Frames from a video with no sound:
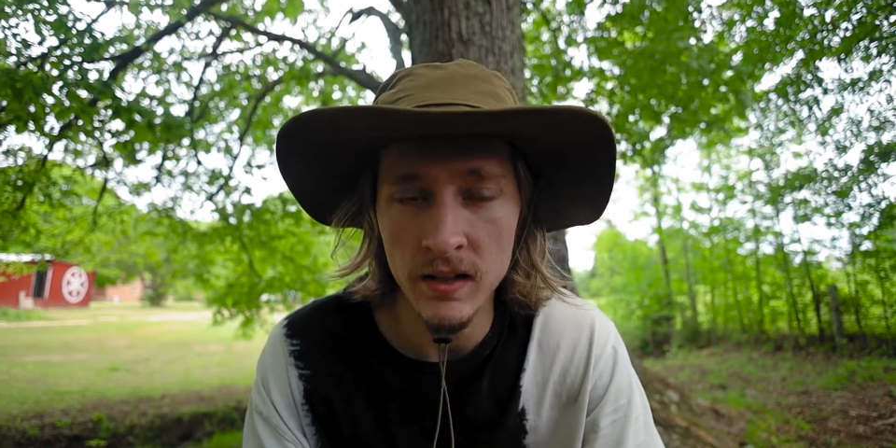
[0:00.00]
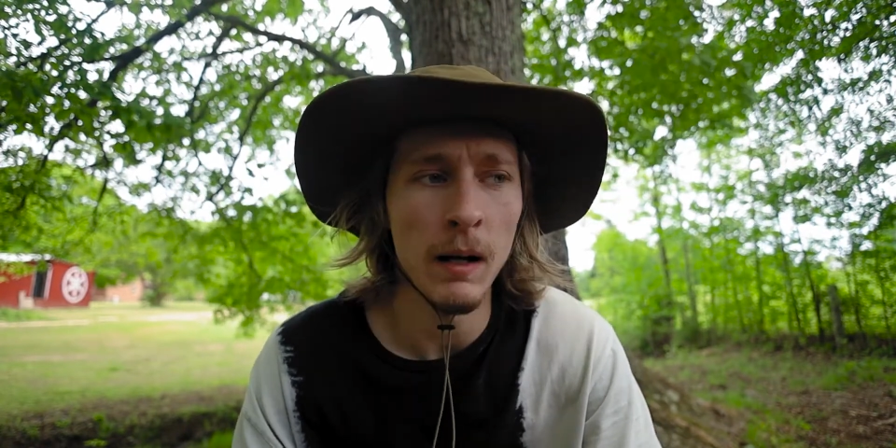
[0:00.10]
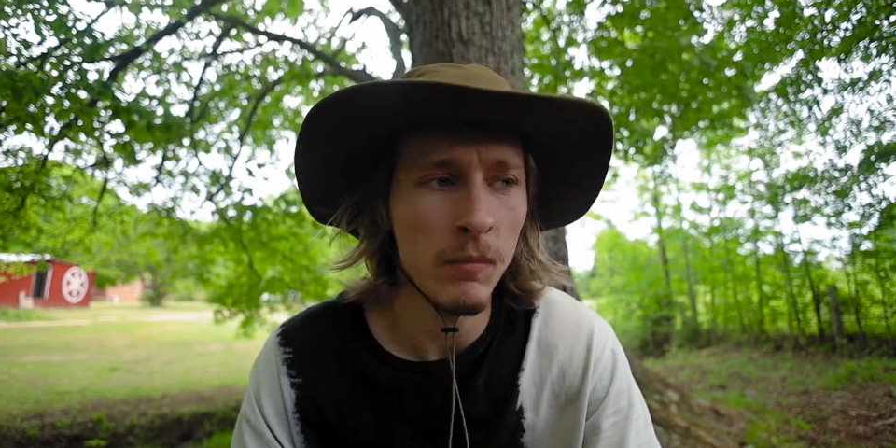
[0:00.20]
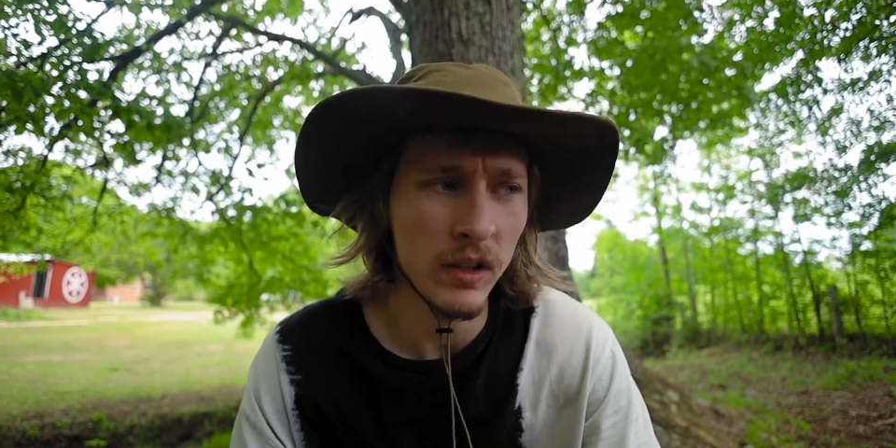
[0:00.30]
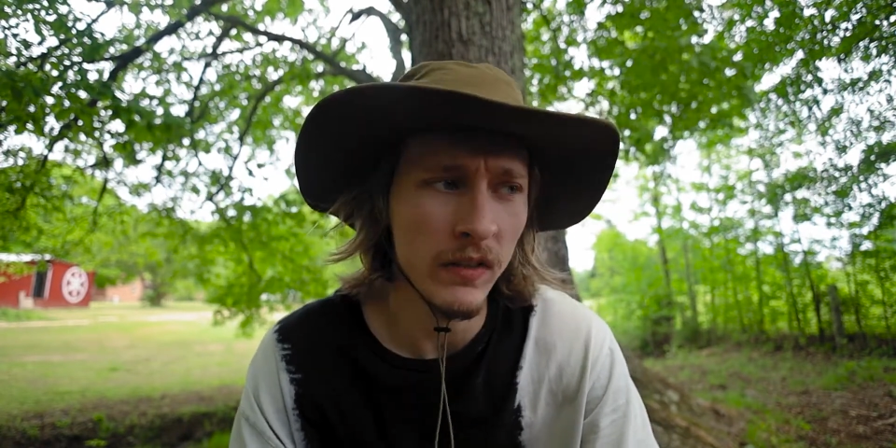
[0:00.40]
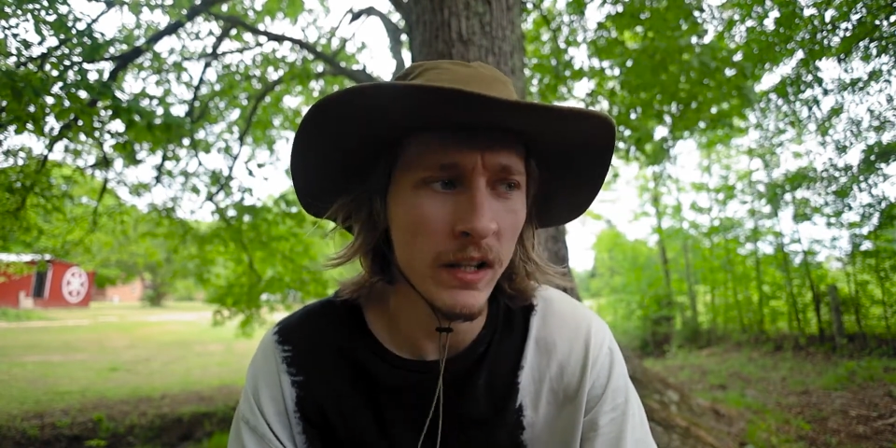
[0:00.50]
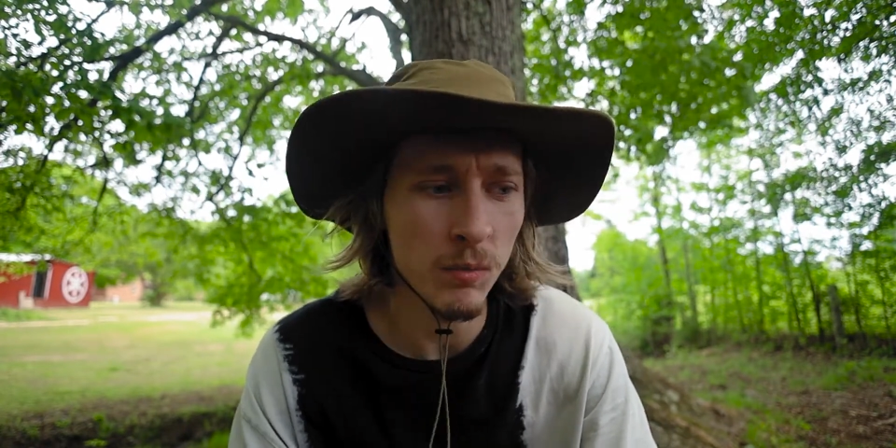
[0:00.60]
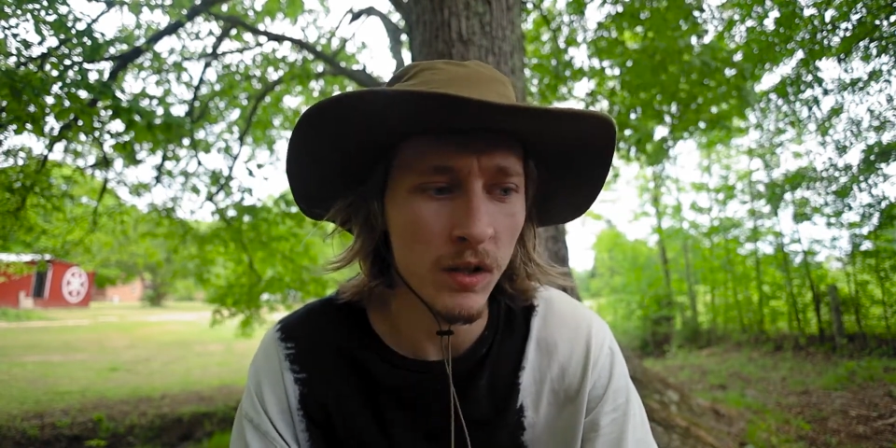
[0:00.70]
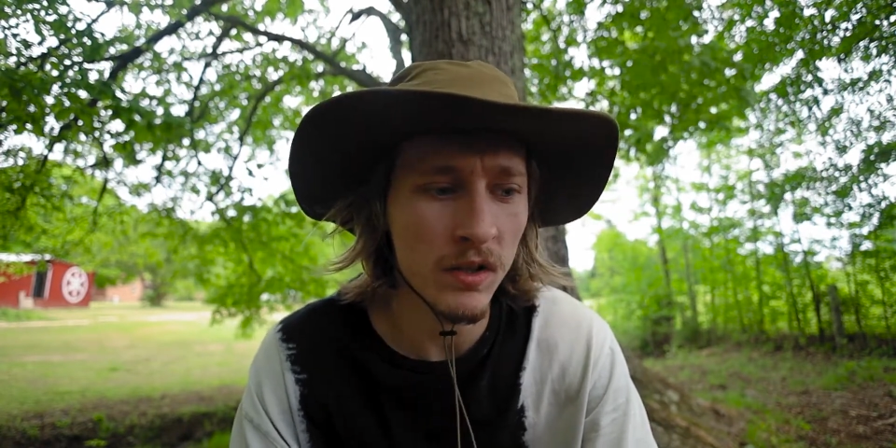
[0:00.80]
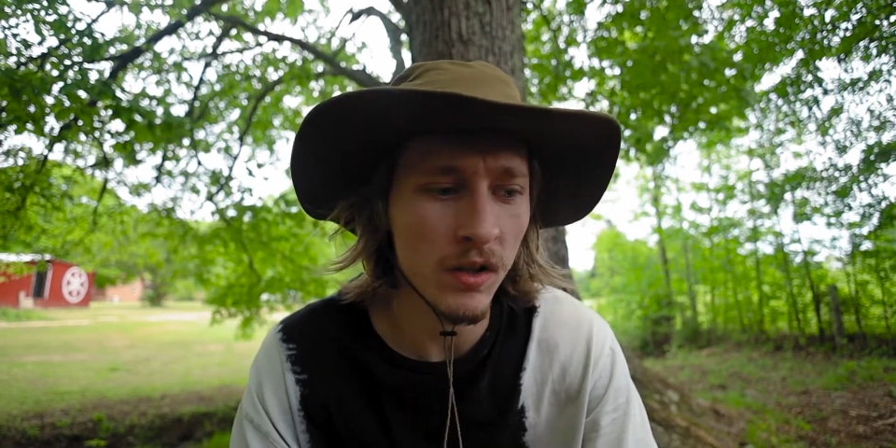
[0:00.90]
I believe
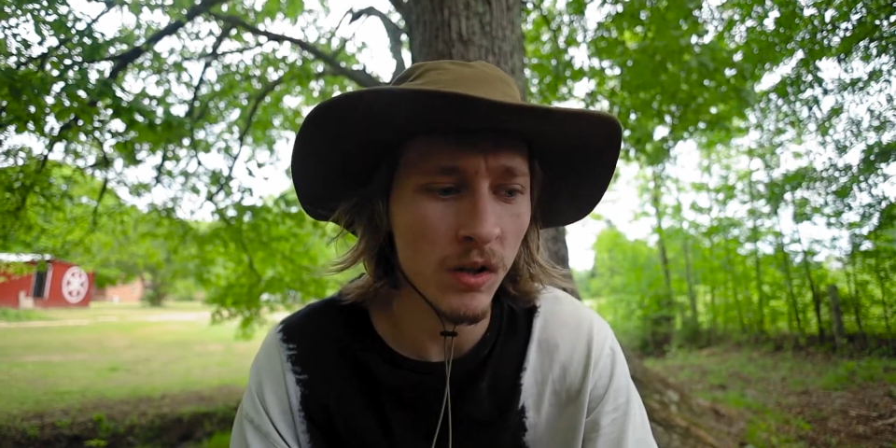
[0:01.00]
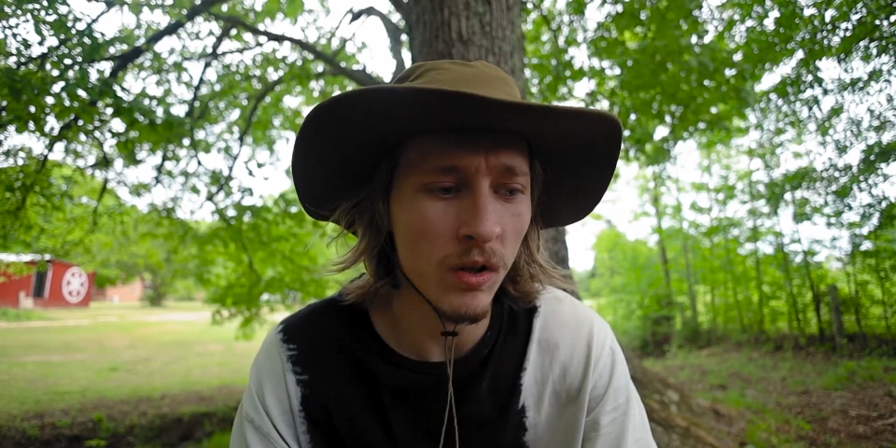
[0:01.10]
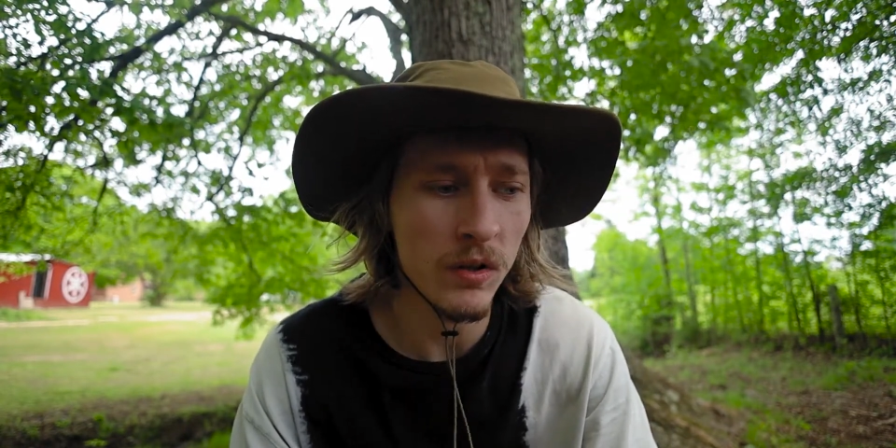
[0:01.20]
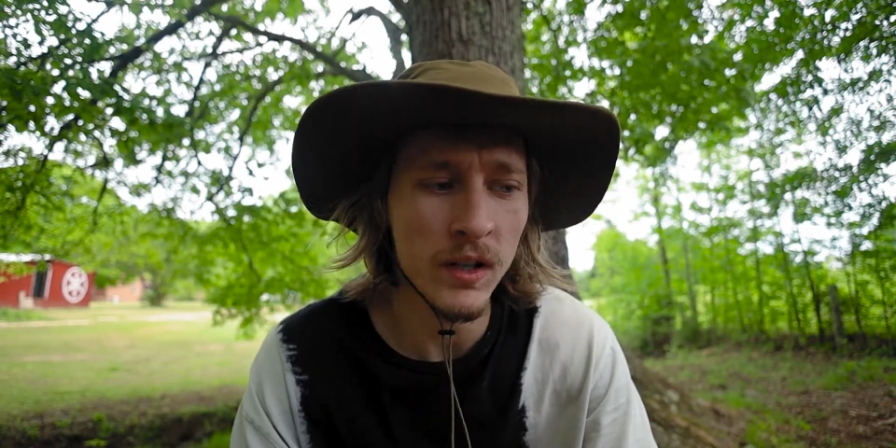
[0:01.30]
that's what it's called.